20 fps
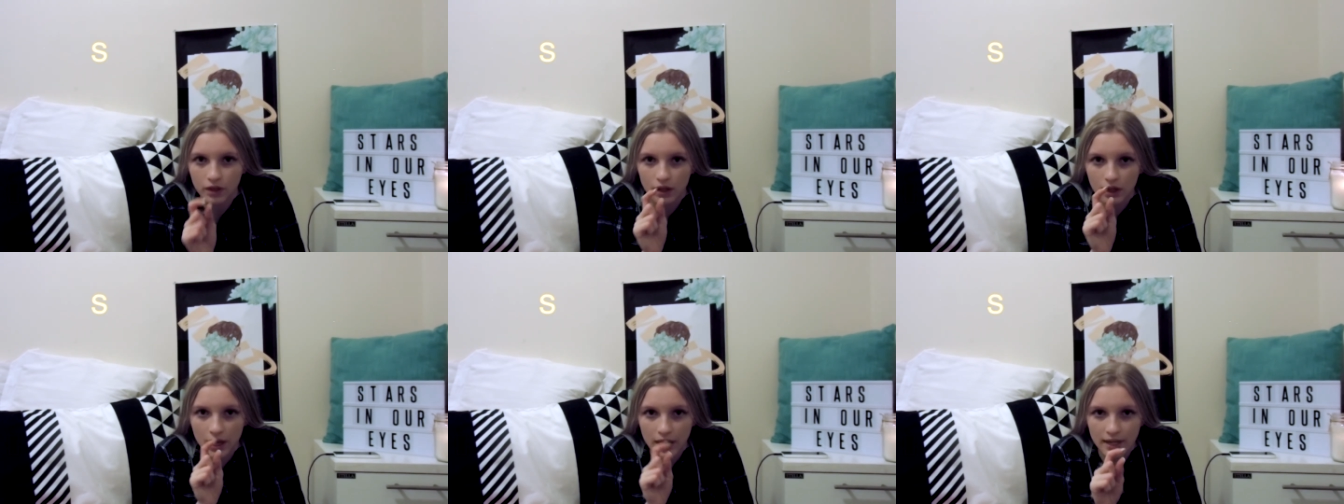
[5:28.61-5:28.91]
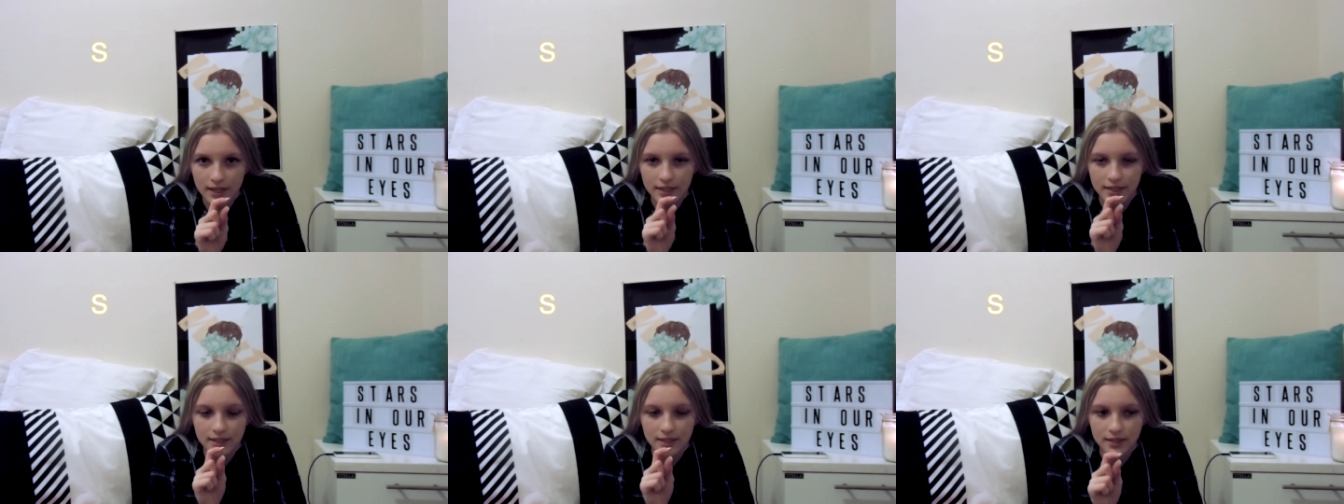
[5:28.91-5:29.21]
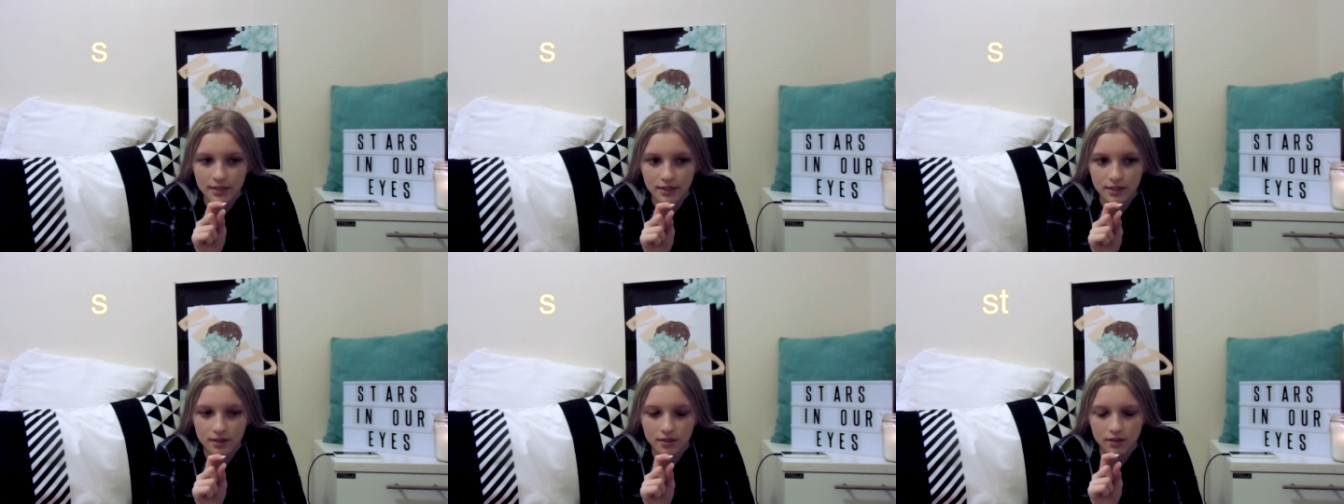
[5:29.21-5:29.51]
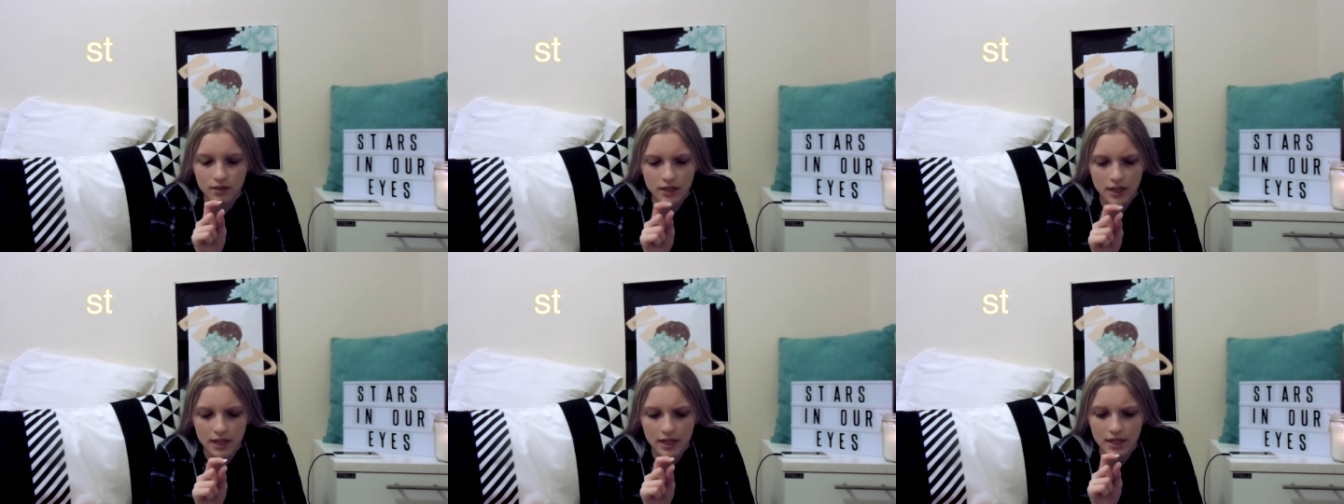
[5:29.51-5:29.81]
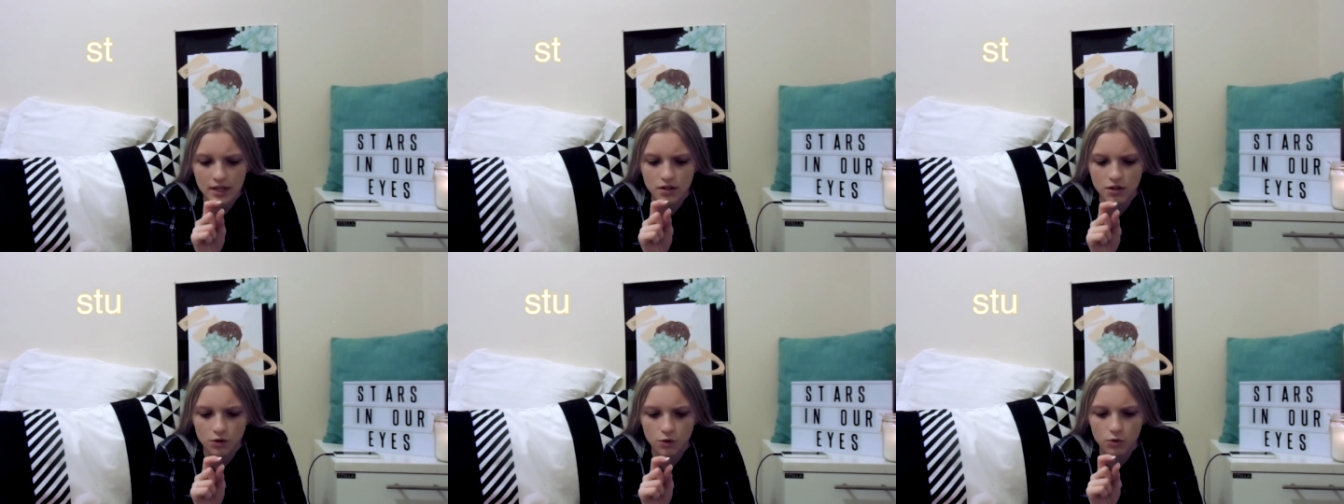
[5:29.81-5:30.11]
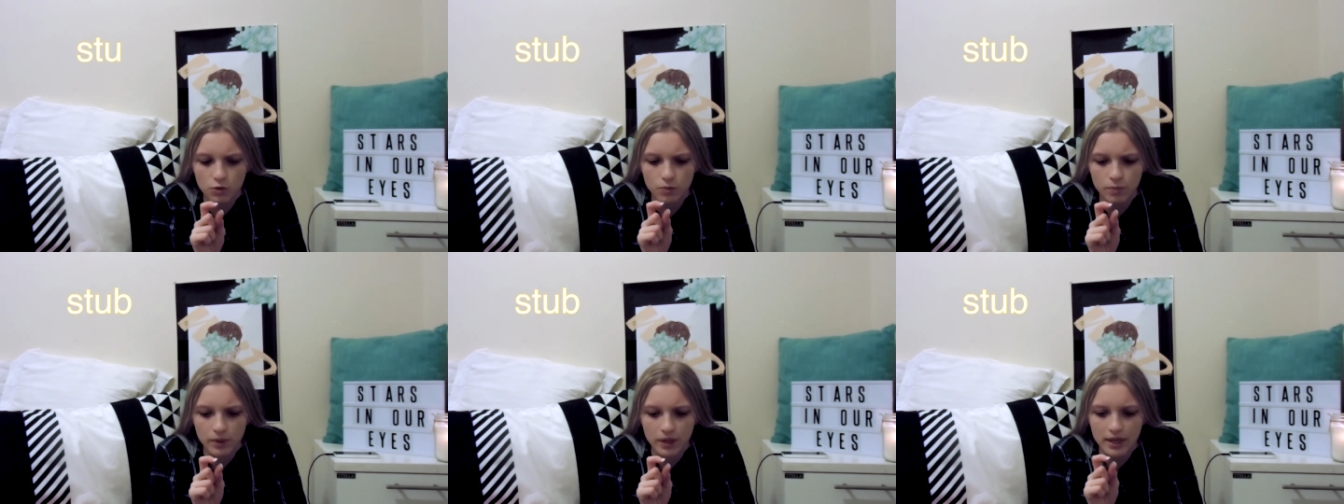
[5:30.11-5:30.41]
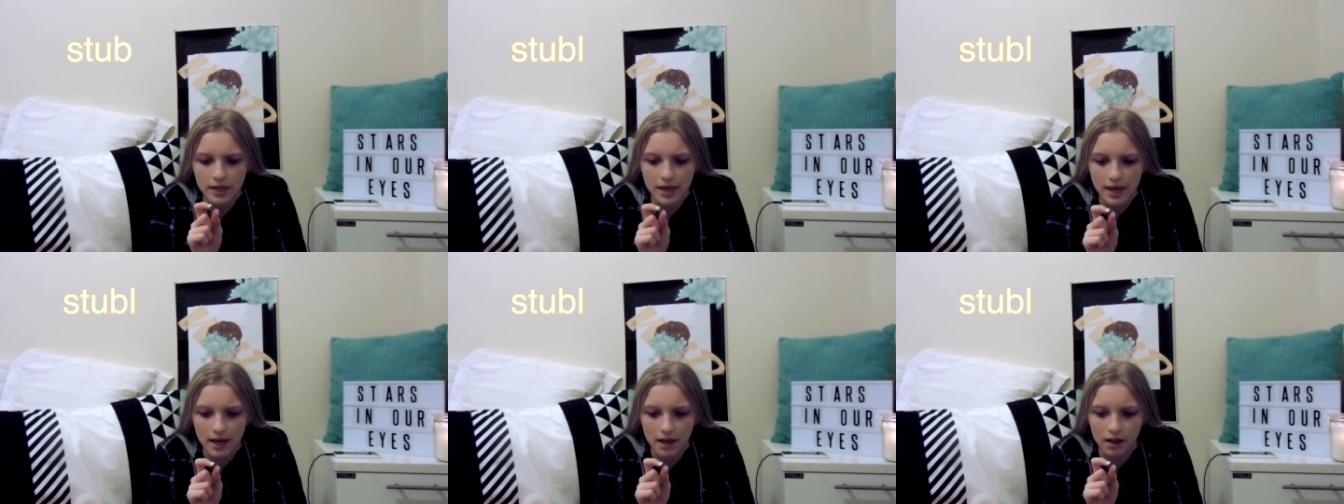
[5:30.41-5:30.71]

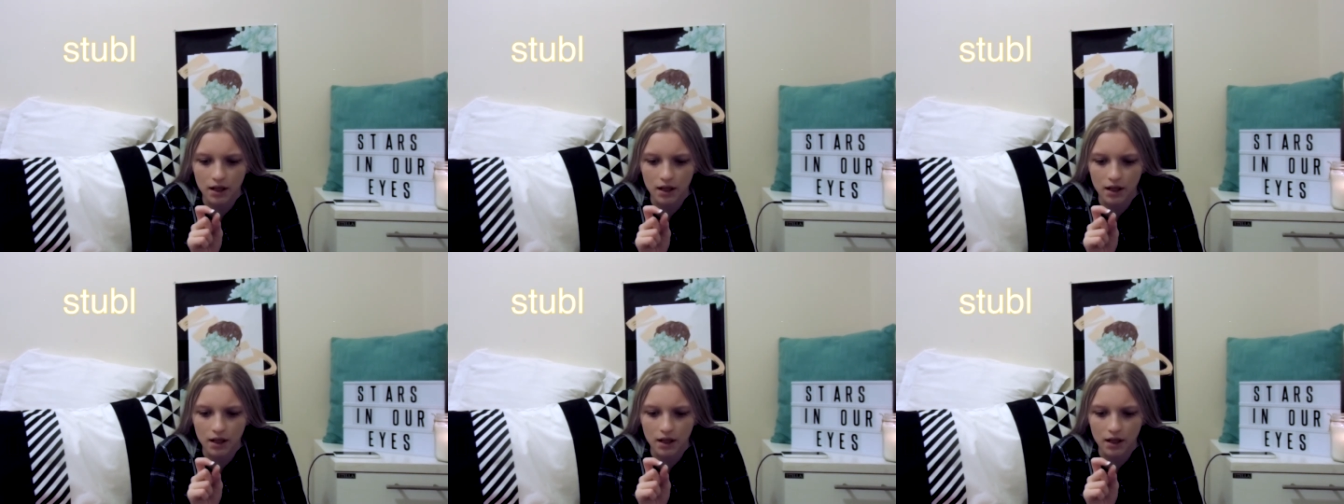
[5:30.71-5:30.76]
Stubly,